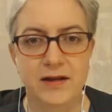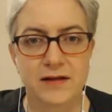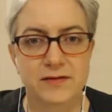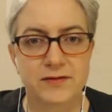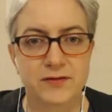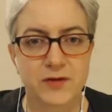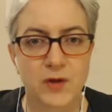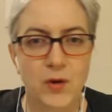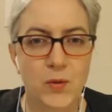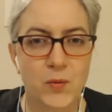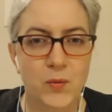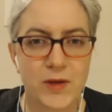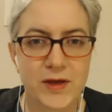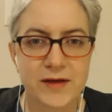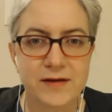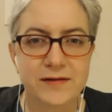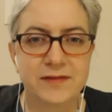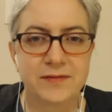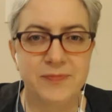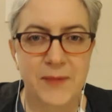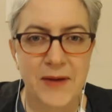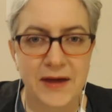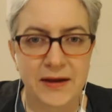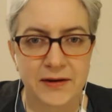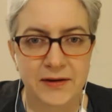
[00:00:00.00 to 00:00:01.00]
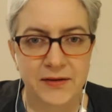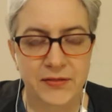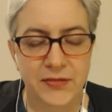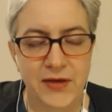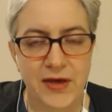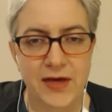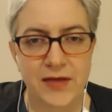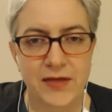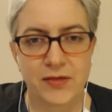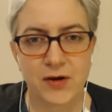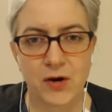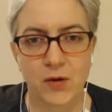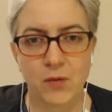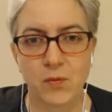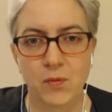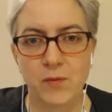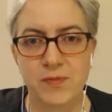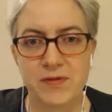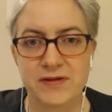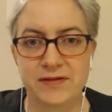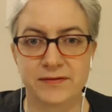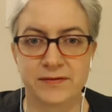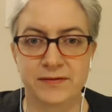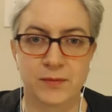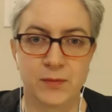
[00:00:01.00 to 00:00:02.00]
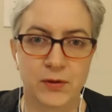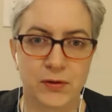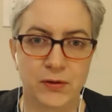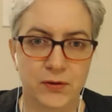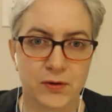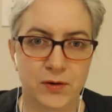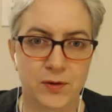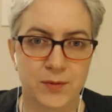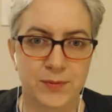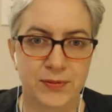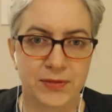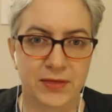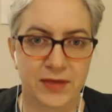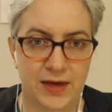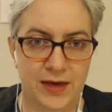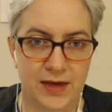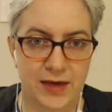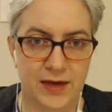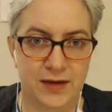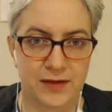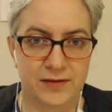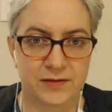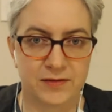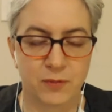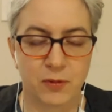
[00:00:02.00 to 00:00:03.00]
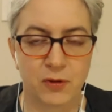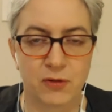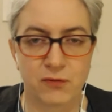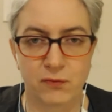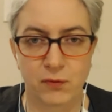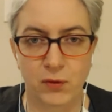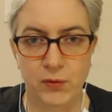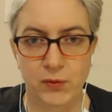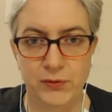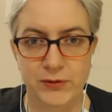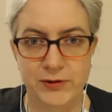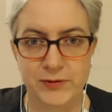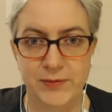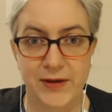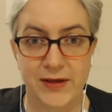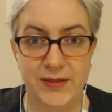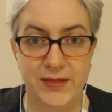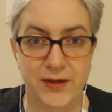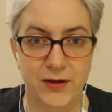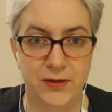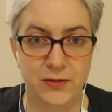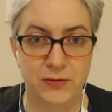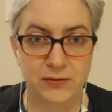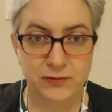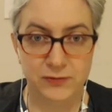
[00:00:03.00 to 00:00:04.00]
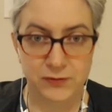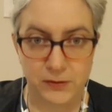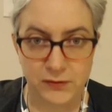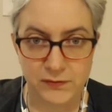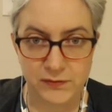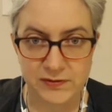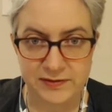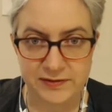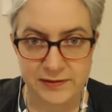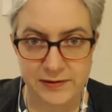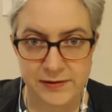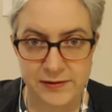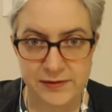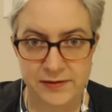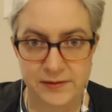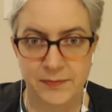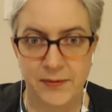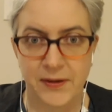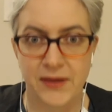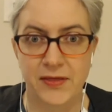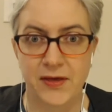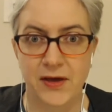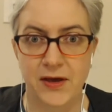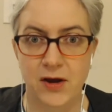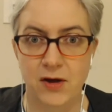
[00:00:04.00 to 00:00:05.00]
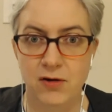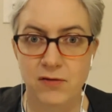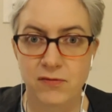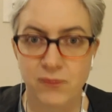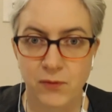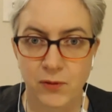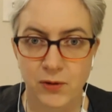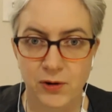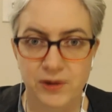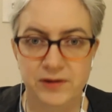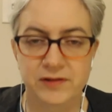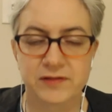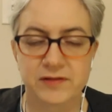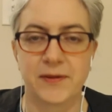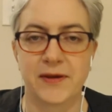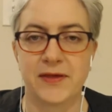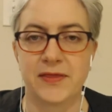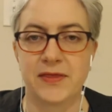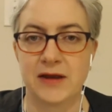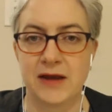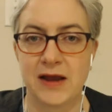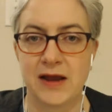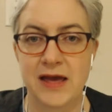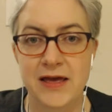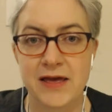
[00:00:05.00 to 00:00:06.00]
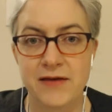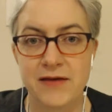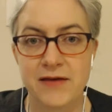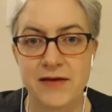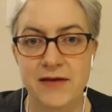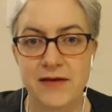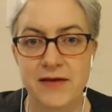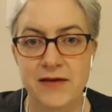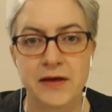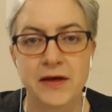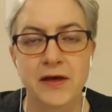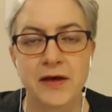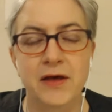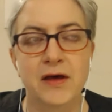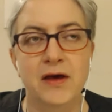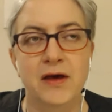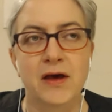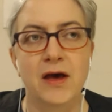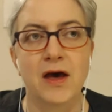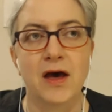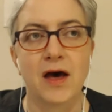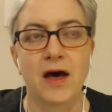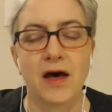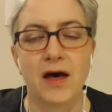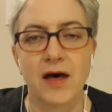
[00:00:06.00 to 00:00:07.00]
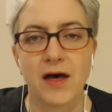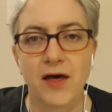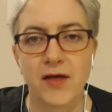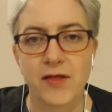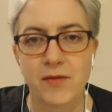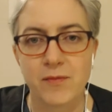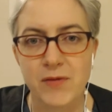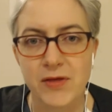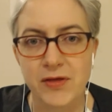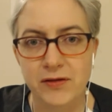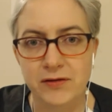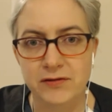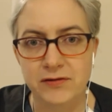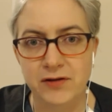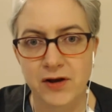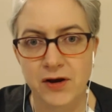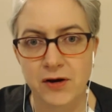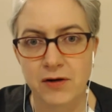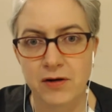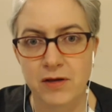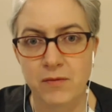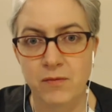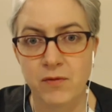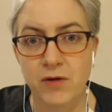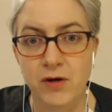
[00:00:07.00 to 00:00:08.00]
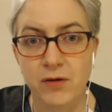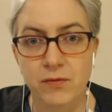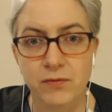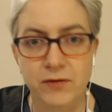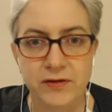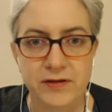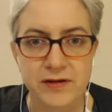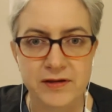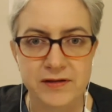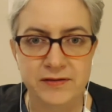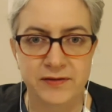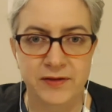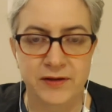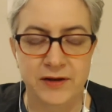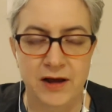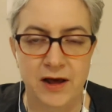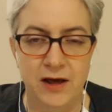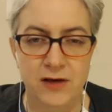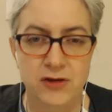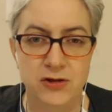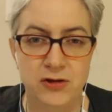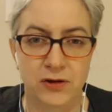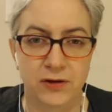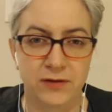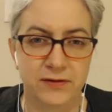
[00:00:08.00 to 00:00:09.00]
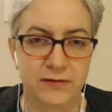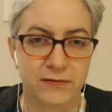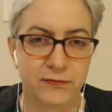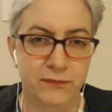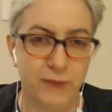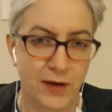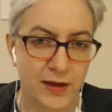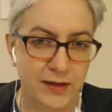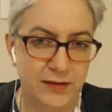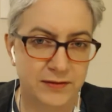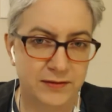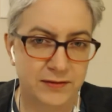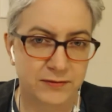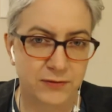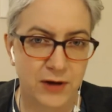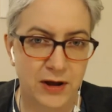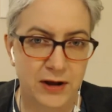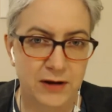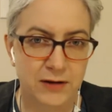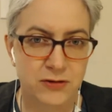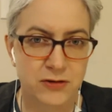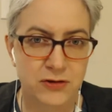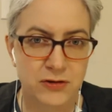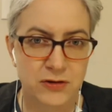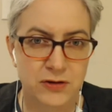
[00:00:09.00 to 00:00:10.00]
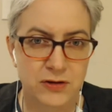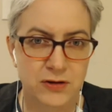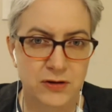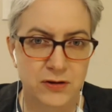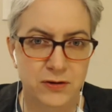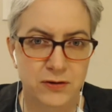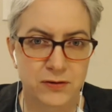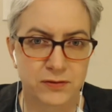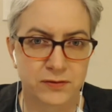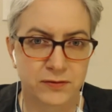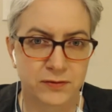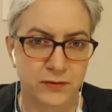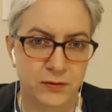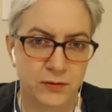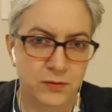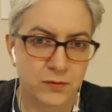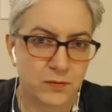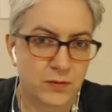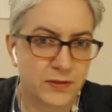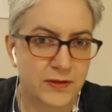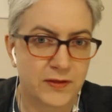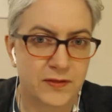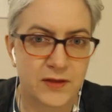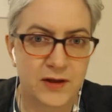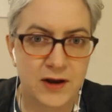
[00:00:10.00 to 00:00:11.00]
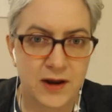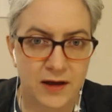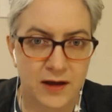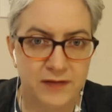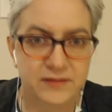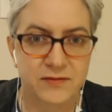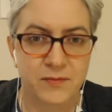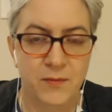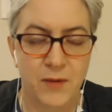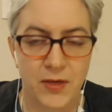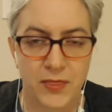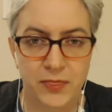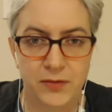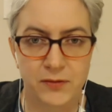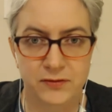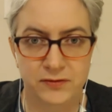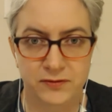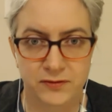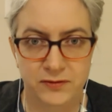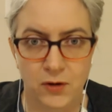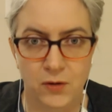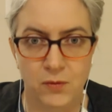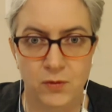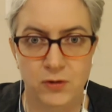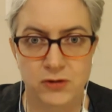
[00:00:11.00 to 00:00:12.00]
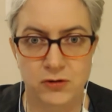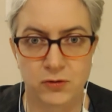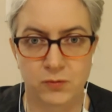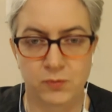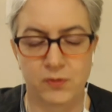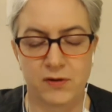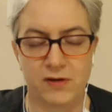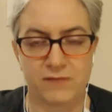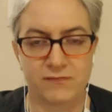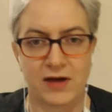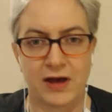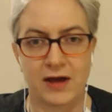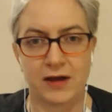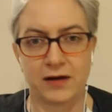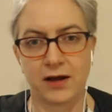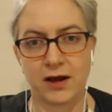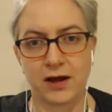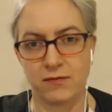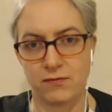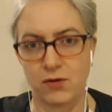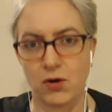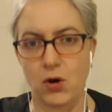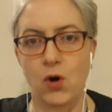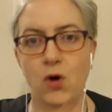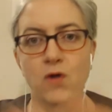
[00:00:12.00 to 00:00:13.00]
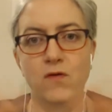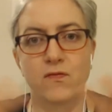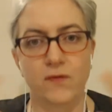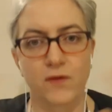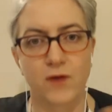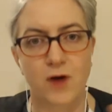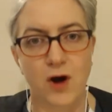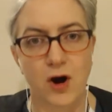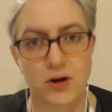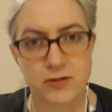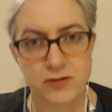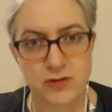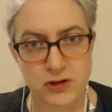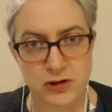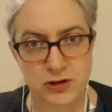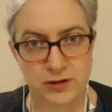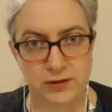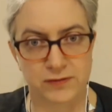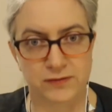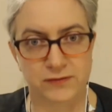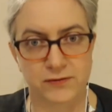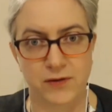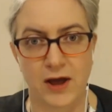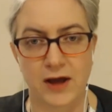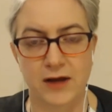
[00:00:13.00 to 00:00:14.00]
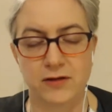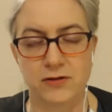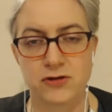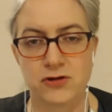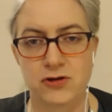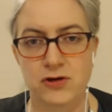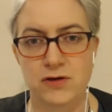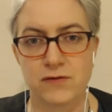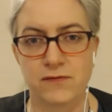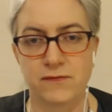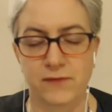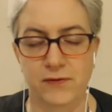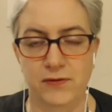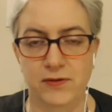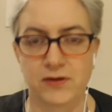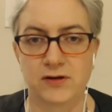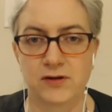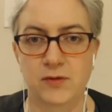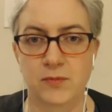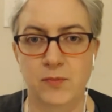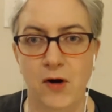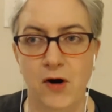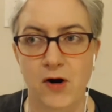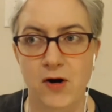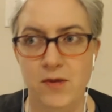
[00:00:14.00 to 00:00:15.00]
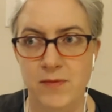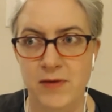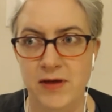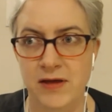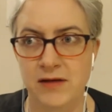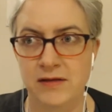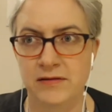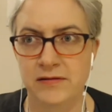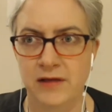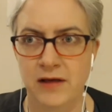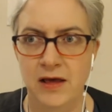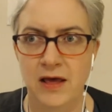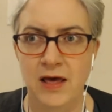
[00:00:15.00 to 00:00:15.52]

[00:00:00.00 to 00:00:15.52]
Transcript: So we expect that there will be similar plans put forward by the other services, by the Air Force, by the Navy, uh, the military will release the national defense strategy here soon within the next month or so, which will provide kind of the overarching strategy for the department.